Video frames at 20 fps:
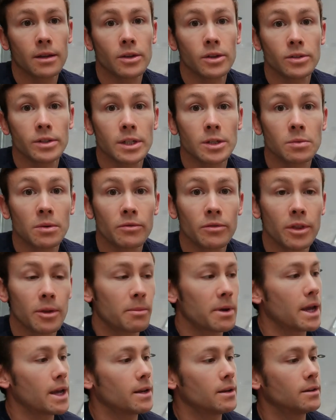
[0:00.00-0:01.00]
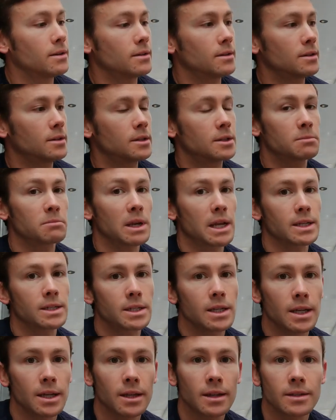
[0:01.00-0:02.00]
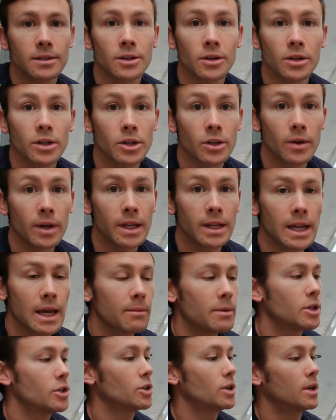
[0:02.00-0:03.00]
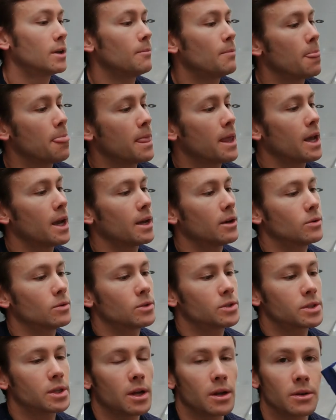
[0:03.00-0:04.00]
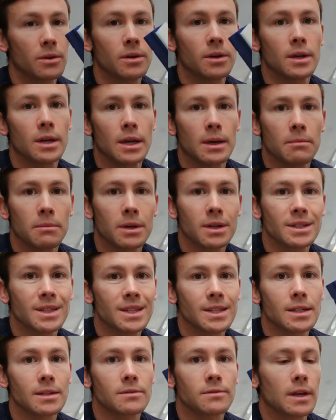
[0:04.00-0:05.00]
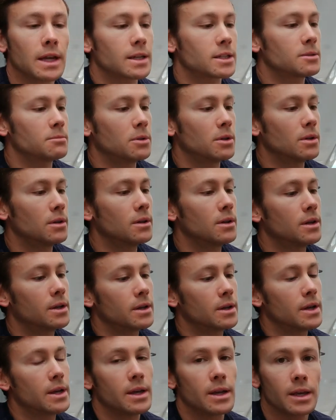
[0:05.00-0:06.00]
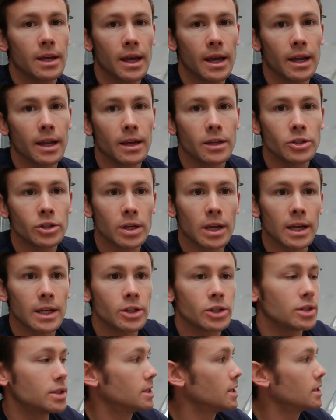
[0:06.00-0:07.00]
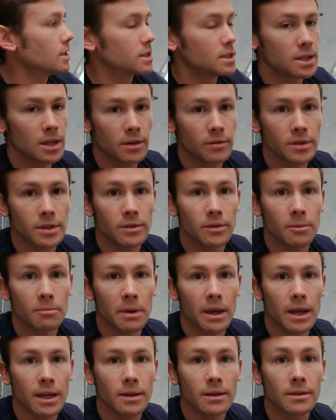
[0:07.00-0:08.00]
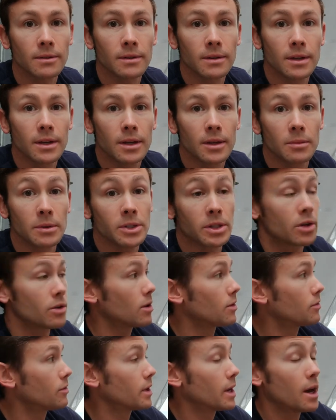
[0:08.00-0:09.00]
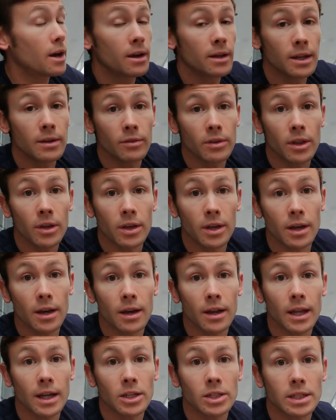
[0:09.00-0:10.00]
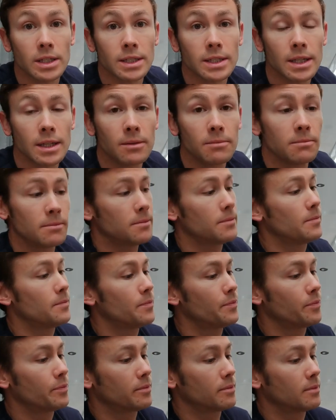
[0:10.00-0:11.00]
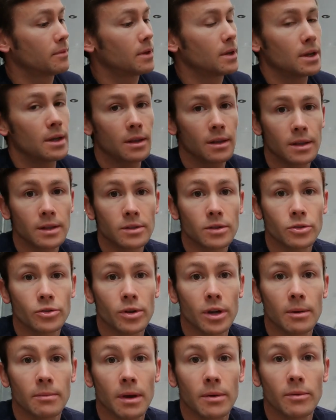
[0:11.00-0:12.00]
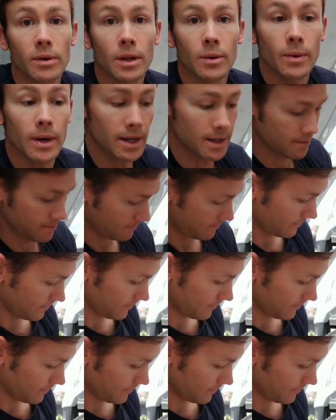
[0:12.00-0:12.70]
Use this one for the paint, it's plastic, it's not going to do any damage, and also because this is flexible, any undulations in the surface of the paint, which there often are even though you can't actually see them, this will dry them up really well.